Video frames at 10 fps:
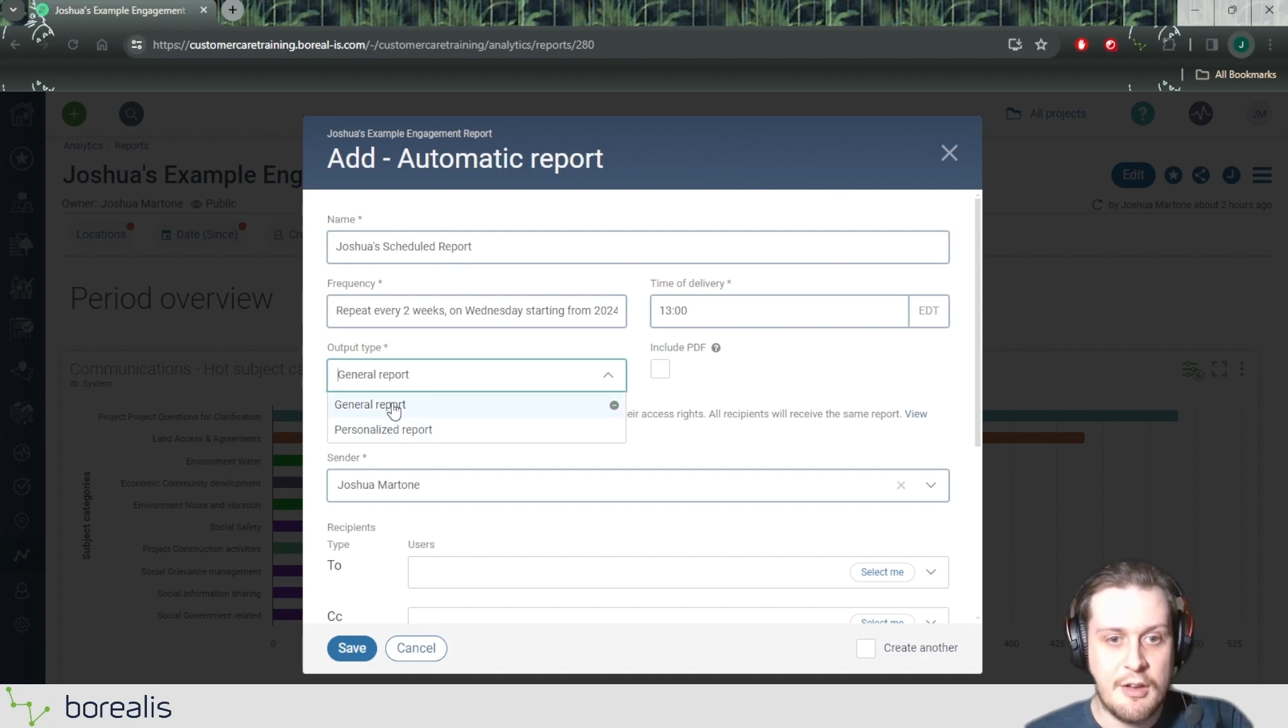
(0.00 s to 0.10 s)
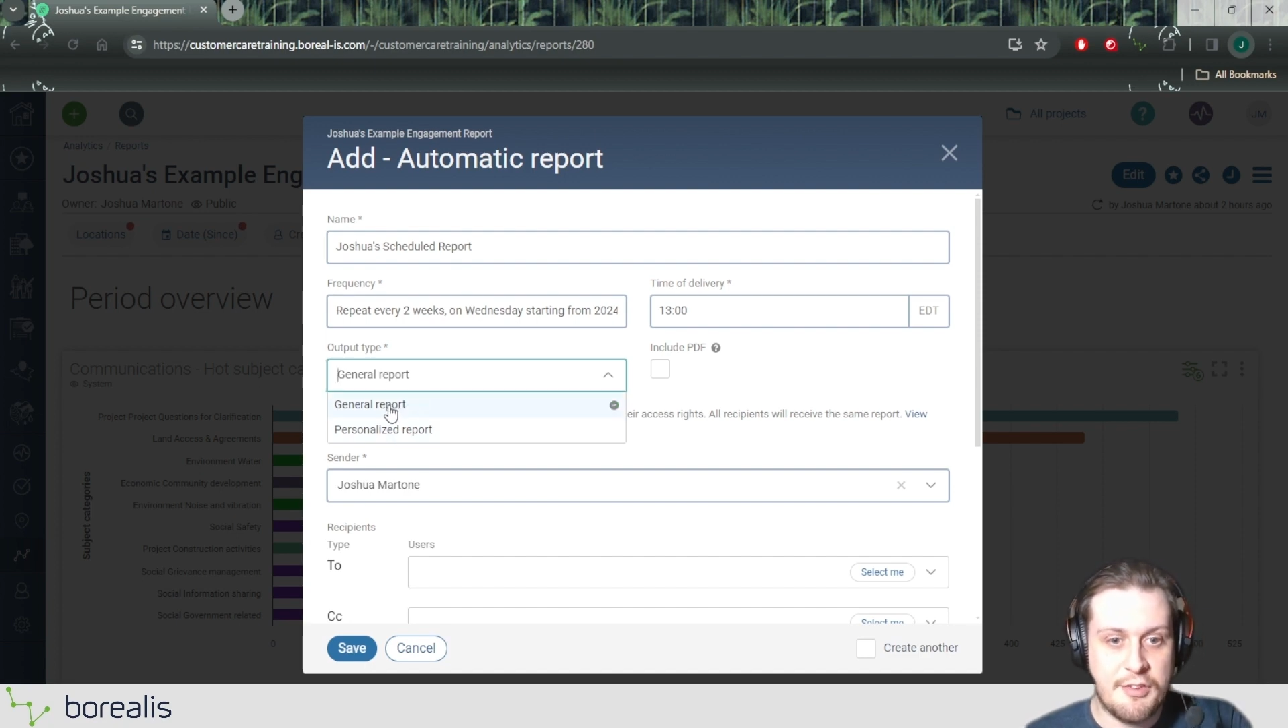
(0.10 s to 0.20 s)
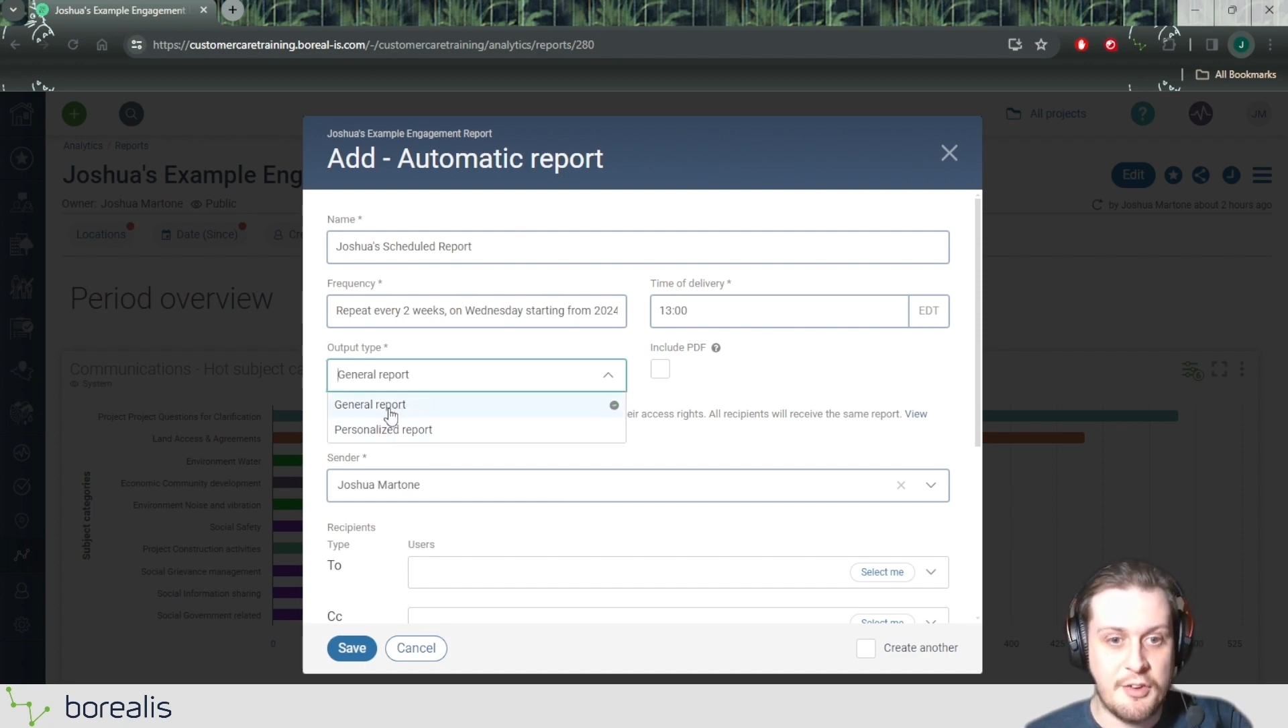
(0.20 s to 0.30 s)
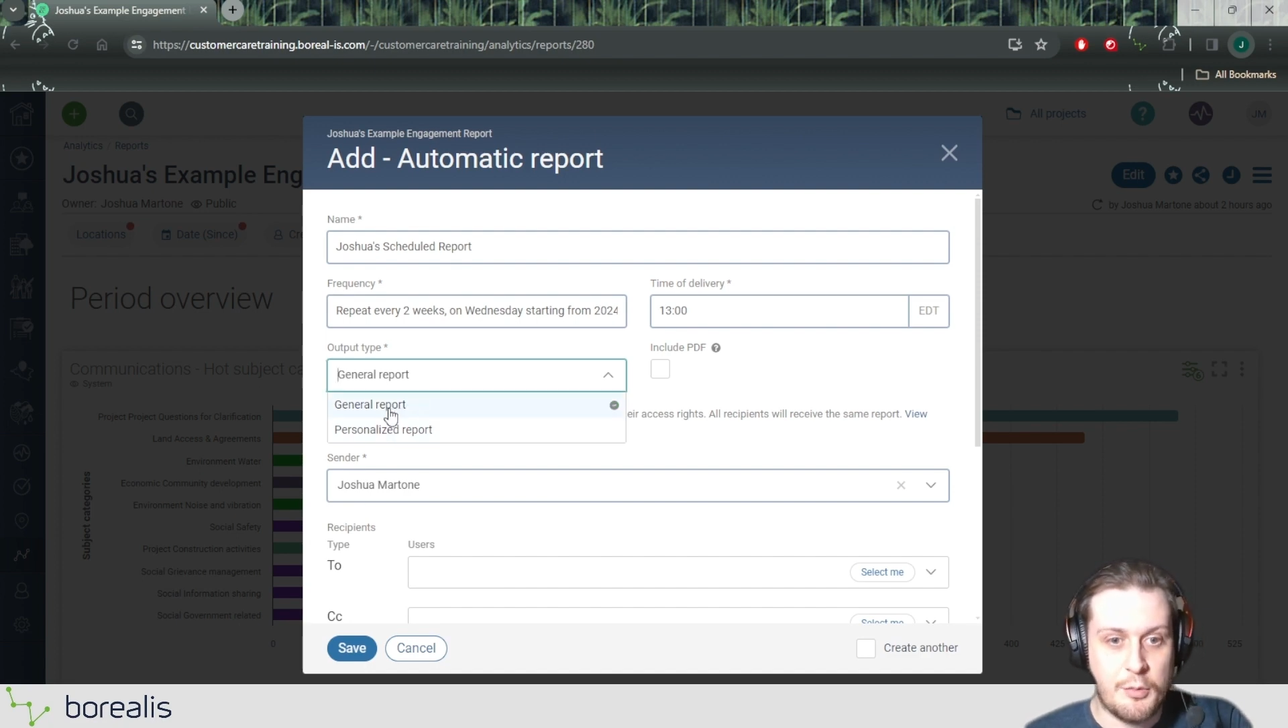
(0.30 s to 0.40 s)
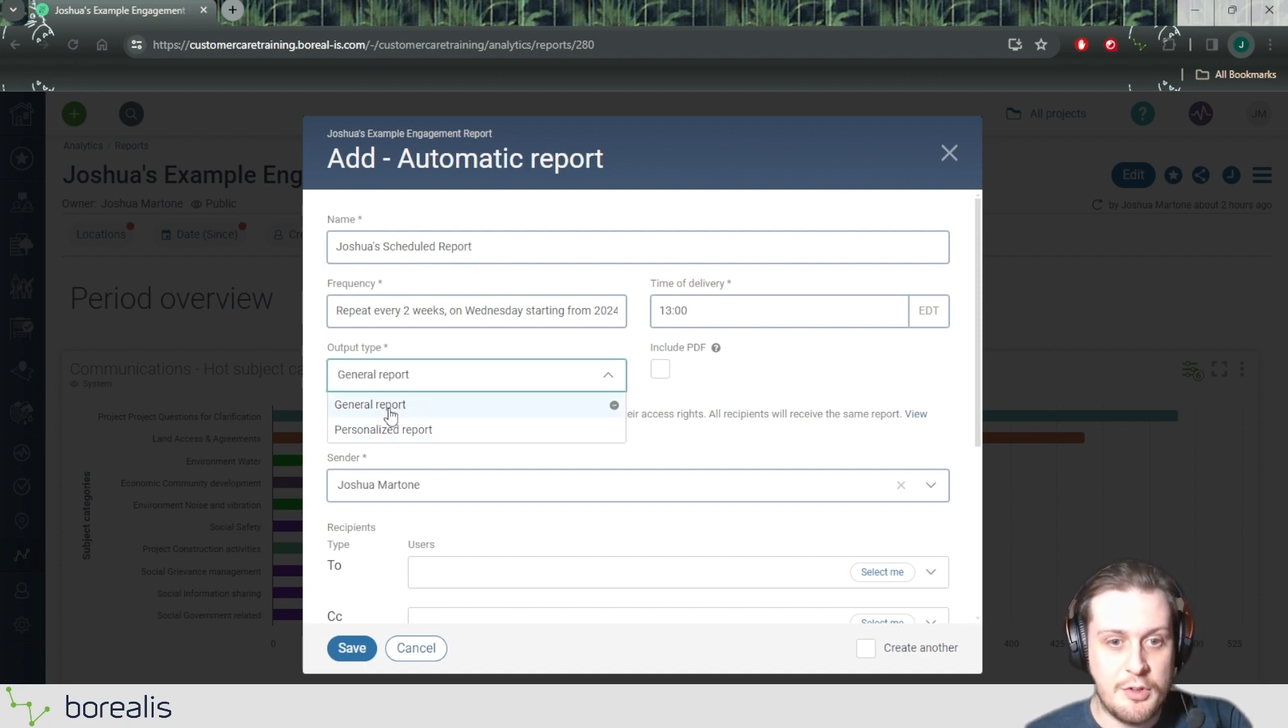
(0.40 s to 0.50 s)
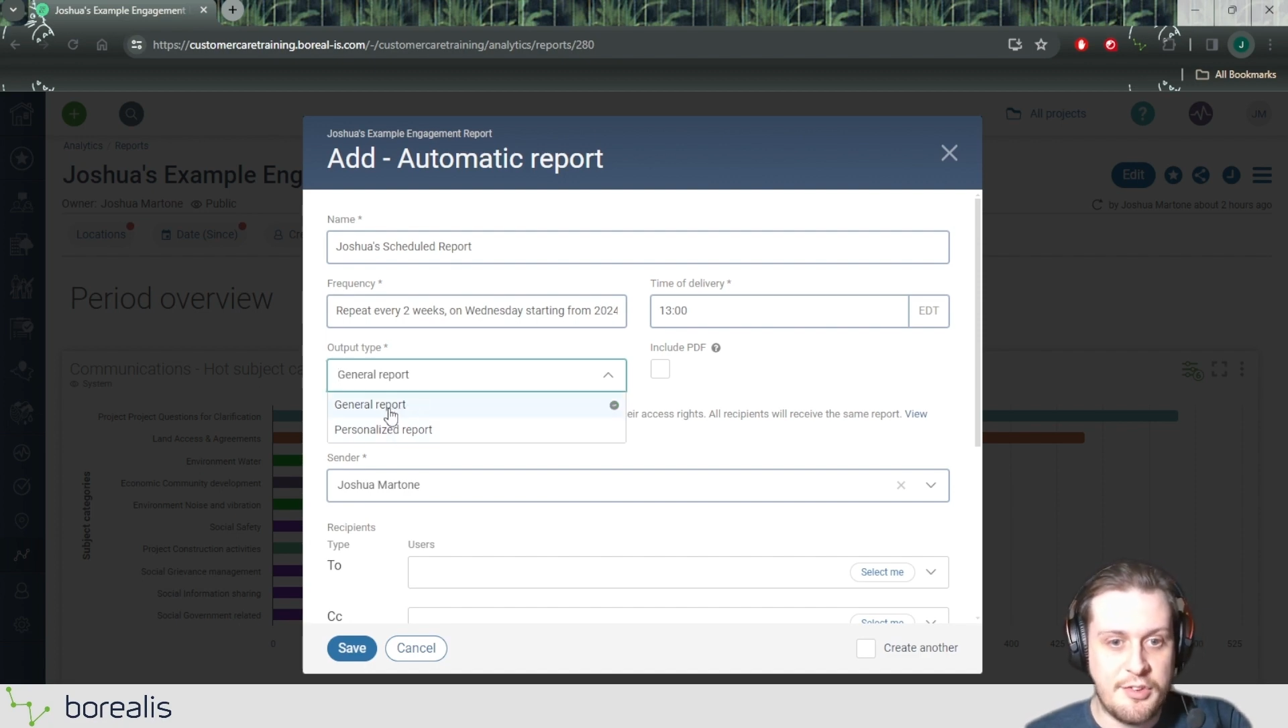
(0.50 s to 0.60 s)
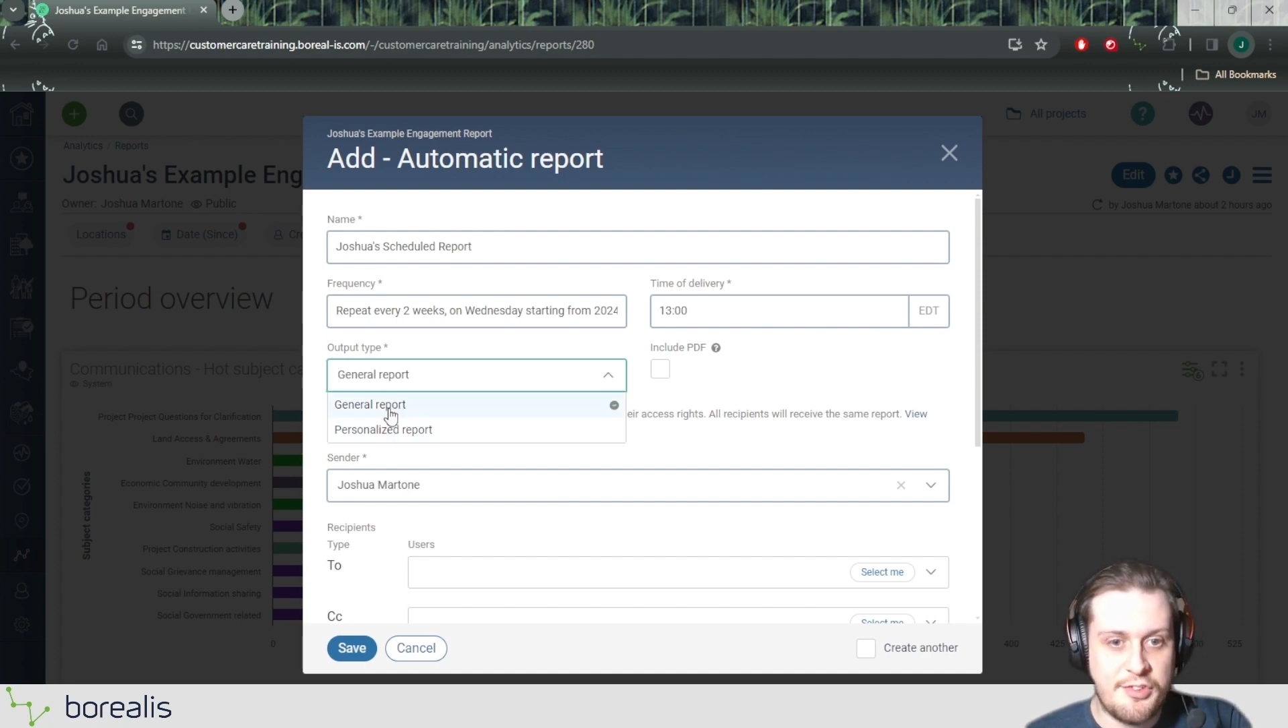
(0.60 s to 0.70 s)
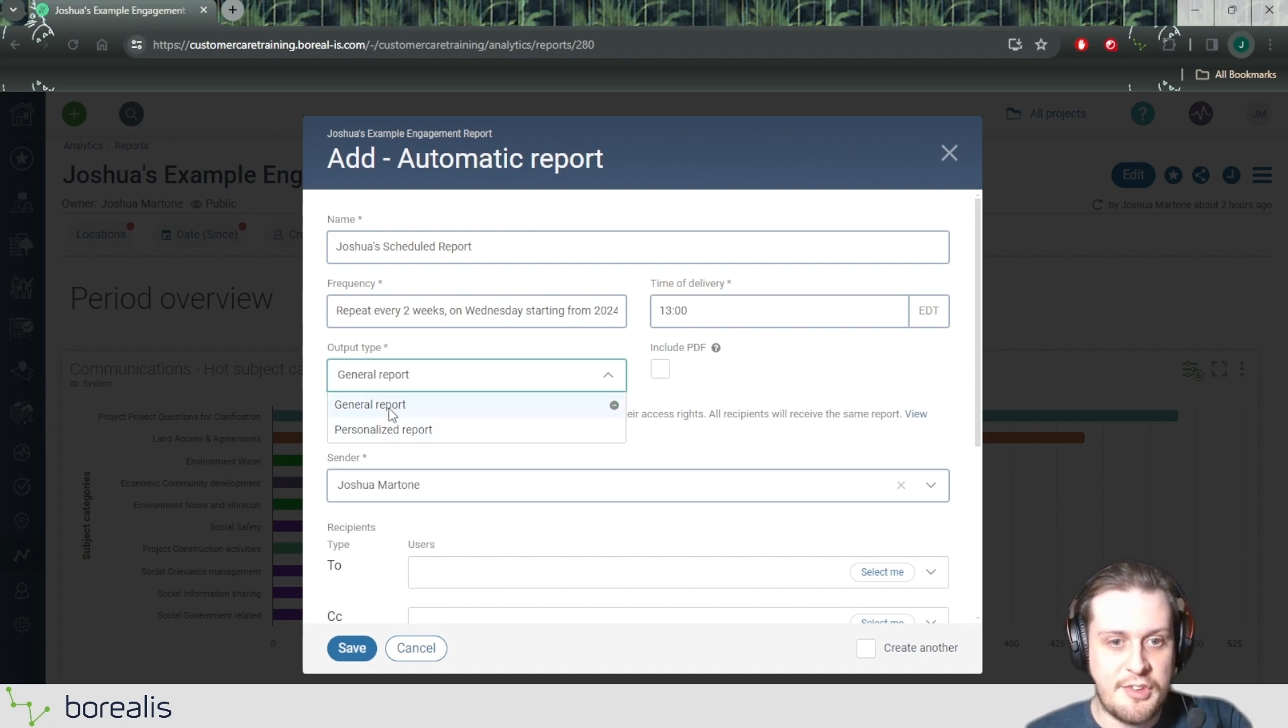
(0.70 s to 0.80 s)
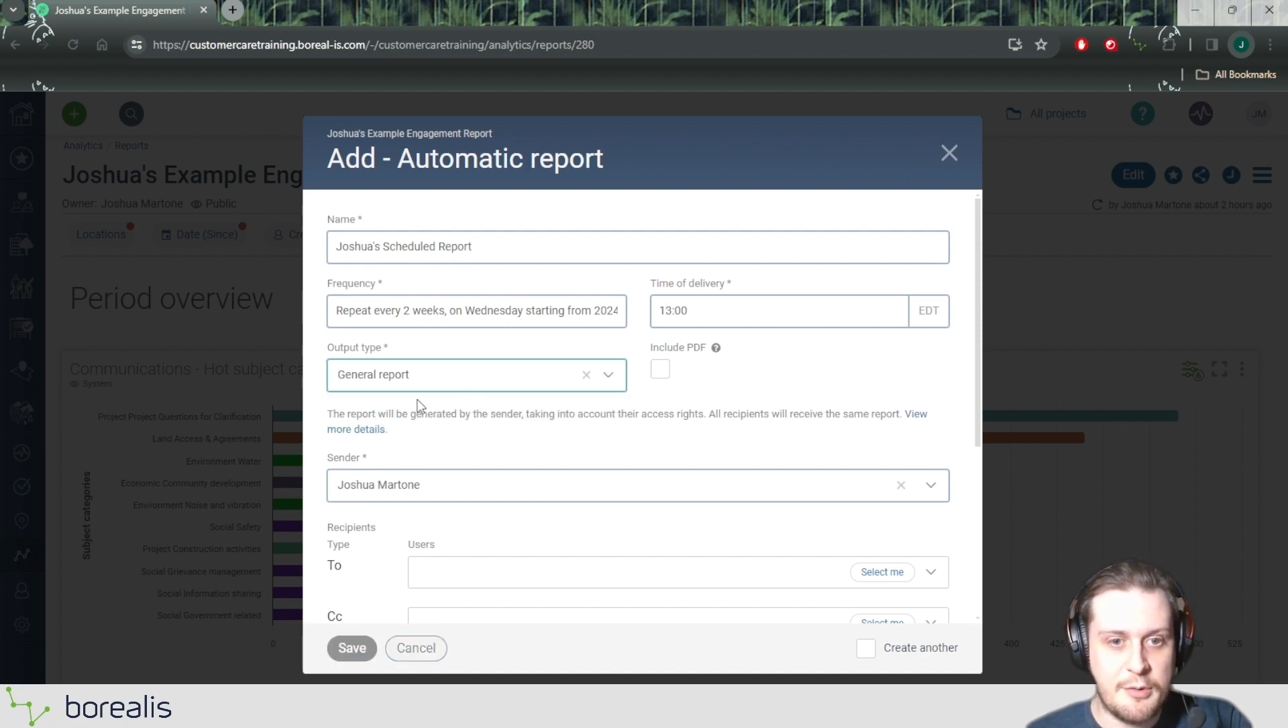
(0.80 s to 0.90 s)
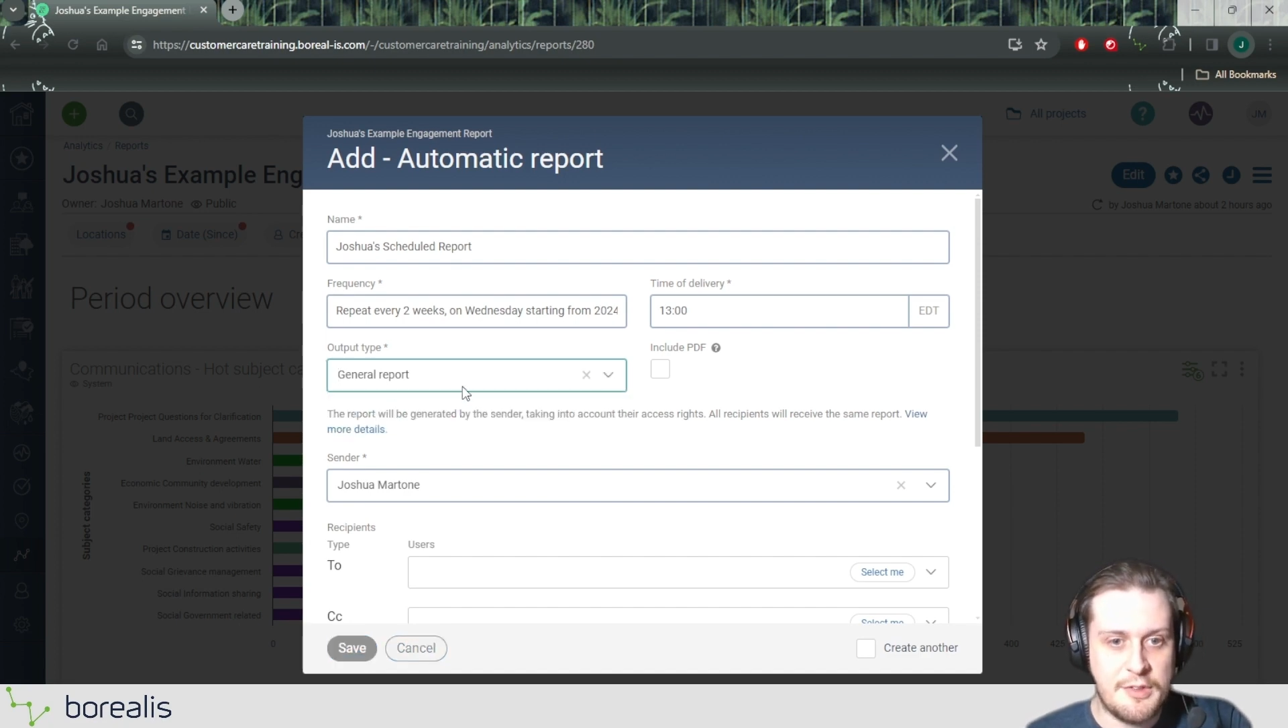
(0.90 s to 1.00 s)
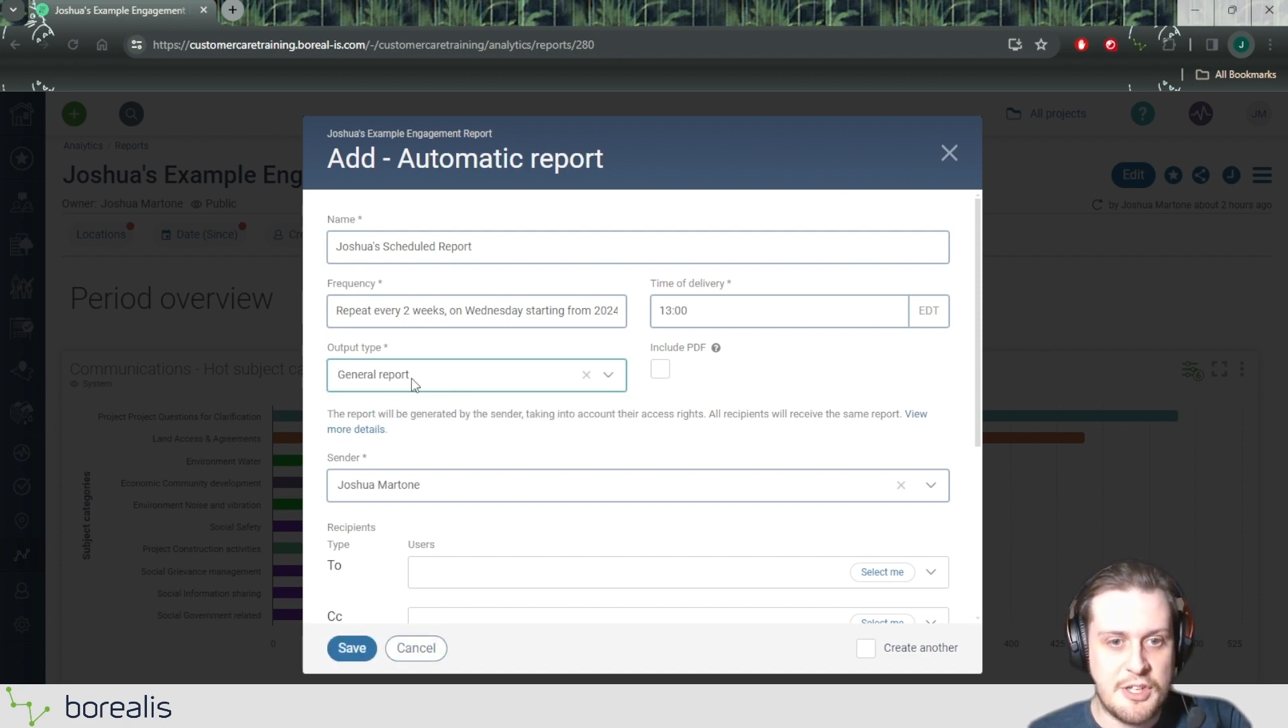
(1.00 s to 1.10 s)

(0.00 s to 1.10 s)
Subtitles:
So we'll just stick with